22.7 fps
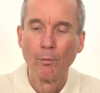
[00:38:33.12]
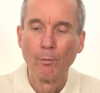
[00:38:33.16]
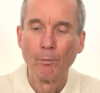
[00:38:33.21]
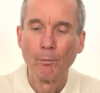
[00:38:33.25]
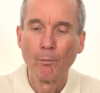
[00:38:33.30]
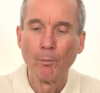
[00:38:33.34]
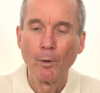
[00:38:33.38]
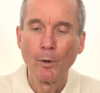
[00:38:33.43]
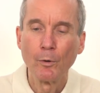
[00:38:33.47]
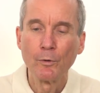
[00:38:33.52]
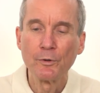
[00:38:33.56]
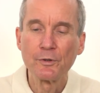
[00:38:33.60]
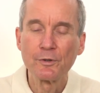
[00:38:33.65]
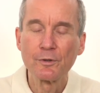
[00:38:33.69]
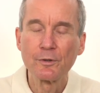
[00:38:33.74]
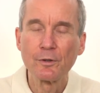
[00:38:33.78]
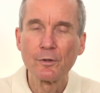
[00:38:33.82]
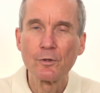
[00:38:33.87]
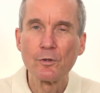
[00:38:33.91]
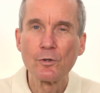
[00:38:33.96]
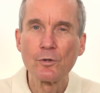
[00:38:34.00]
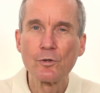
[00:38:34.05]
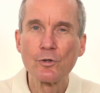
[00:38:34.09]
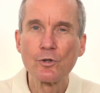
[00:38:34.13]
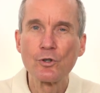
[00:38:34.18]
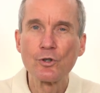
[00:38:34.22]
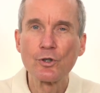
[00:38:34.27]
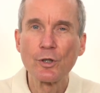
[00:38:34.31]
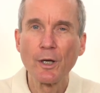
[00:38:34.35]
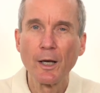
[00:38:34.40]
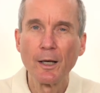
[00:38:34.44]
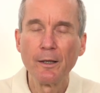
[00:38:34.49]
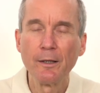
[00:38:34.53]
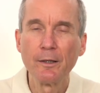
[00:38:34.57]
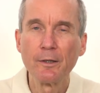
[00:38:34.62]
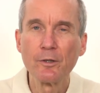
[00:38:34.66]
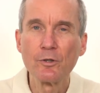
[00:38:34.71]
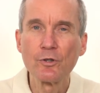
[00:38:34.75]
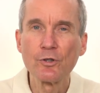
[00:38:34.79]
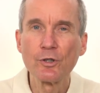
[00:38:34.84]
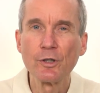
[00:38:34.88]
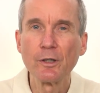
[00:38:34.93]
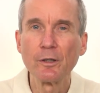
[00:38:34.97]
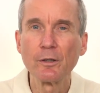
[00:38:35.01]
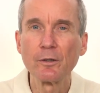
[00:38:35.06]
most
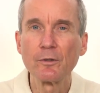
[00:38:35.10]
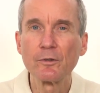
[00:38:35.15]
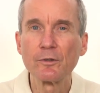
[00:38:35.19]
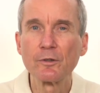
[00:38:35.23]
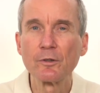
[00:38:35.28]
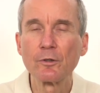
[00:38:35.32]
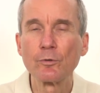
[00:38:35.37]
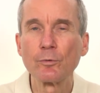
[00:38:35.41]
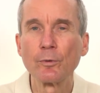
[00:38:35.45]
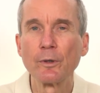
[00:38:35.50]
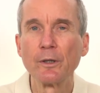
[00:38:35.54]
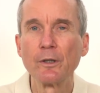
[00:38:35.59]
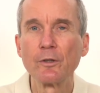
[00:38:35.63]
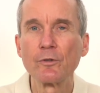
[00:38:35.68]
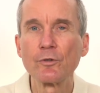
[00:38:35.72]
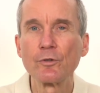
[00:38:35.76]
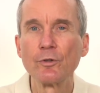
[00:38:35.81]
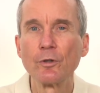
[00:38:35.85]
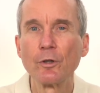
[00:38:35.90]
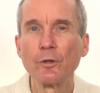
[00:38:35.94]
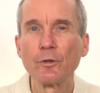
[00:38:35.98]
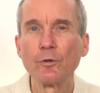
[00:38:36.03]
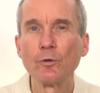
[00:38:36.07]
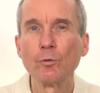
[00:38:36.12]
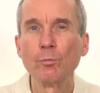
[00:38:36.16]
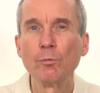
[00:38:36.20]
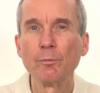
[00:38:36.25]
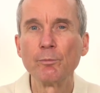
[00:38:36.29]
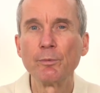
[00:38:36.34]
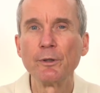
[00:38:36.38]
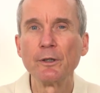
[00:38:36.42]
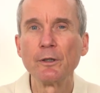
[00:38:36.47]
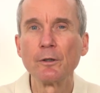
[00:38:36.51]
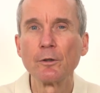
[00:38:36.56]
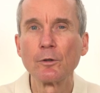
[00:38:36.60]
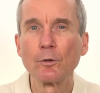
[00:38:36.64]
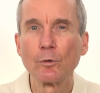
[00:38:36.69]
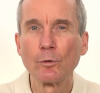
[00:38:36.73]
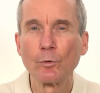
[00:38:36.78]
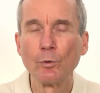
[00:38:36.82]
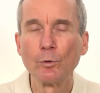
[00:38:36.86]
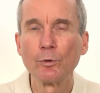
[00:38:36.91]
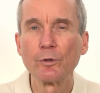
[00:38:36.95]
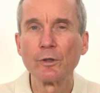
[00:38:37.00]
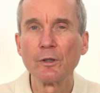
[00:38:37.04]
challenging situation a human being
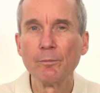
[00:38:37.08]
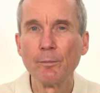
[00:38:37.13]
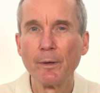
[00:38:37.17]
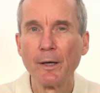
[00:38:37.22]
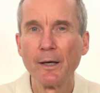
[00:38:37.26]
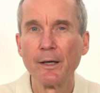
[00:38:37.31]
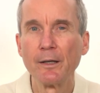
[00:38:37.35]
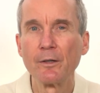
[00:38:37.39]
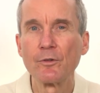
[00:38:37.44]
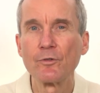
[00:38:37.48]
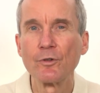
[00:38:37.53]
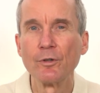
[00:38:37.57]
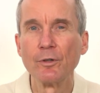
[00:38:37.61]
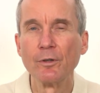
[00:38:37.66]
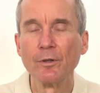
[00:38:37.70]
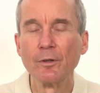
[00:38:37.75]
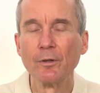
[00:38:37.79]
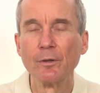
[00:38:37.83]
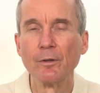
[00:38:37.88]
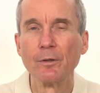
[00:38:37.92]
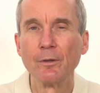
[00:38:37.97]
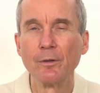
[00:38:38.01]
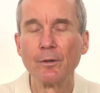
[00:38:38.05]
could imagine